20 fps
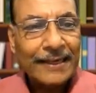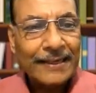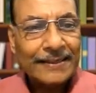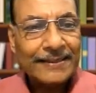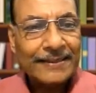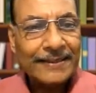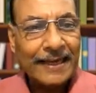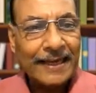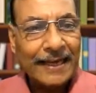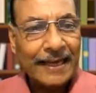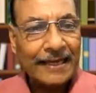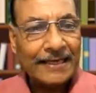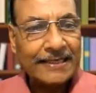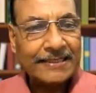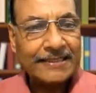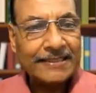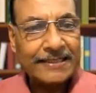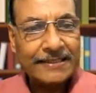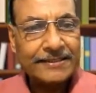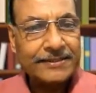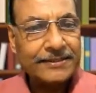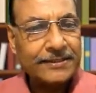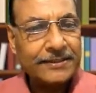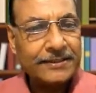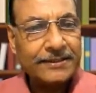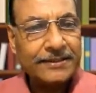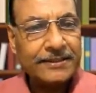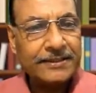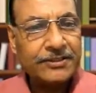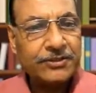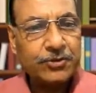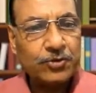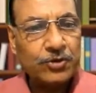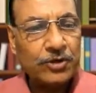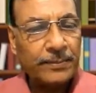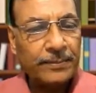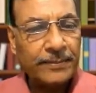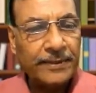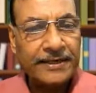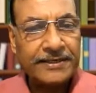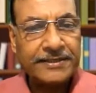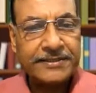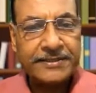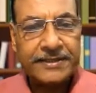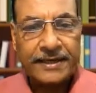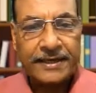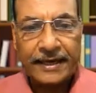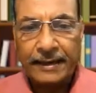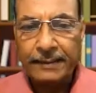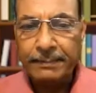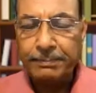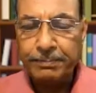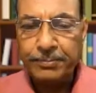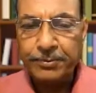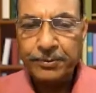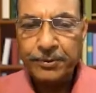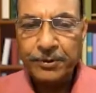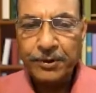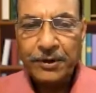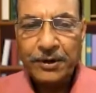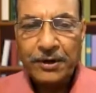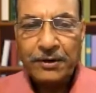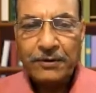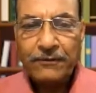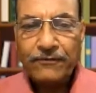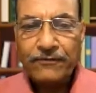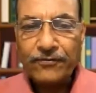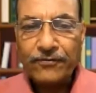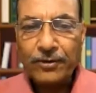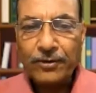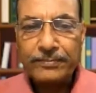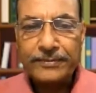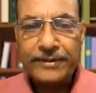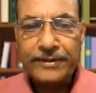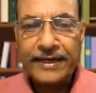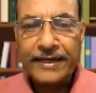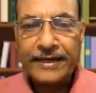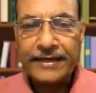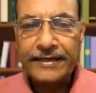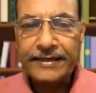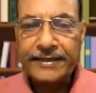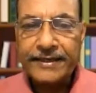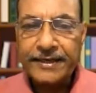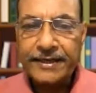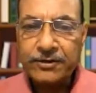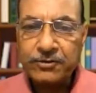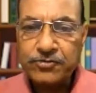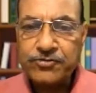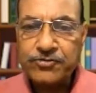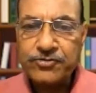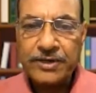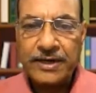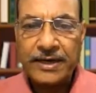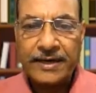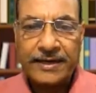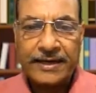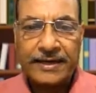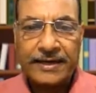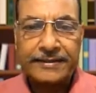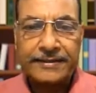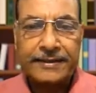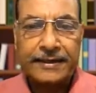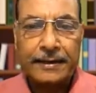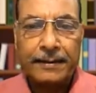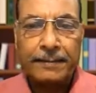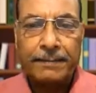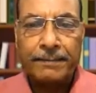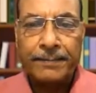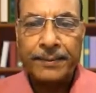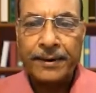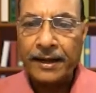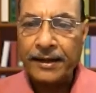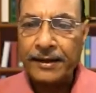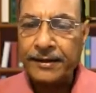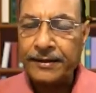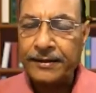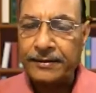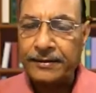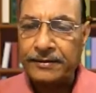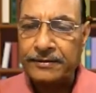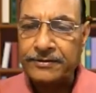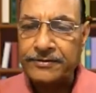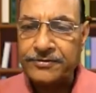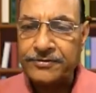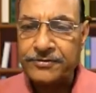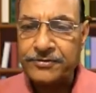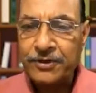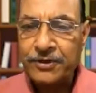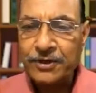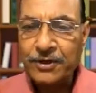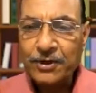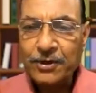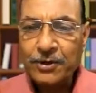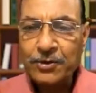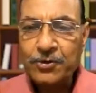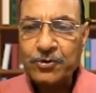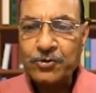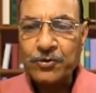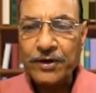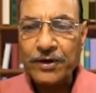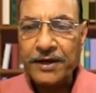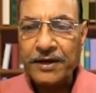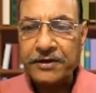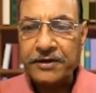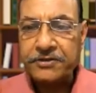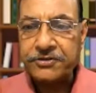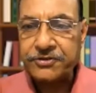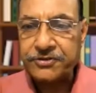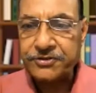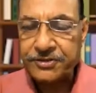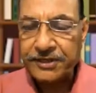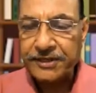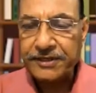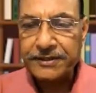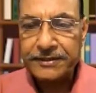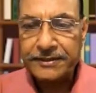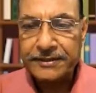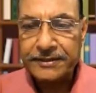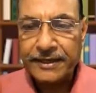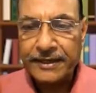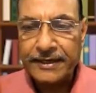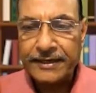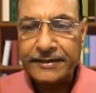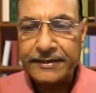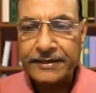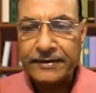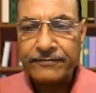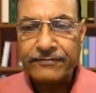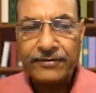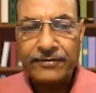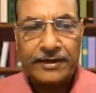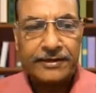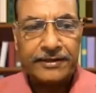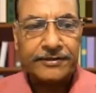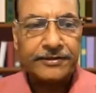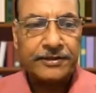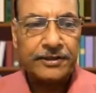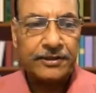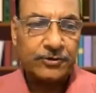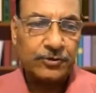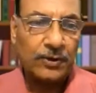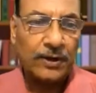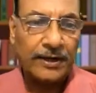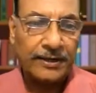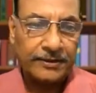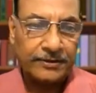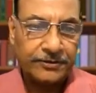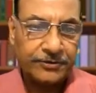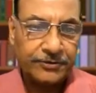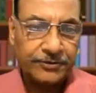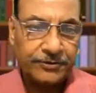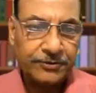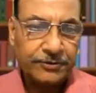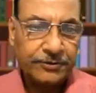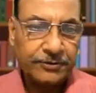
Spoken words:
The extensor digitorum gets help from the interossei and the lumbricals to extend the interphalangeal joints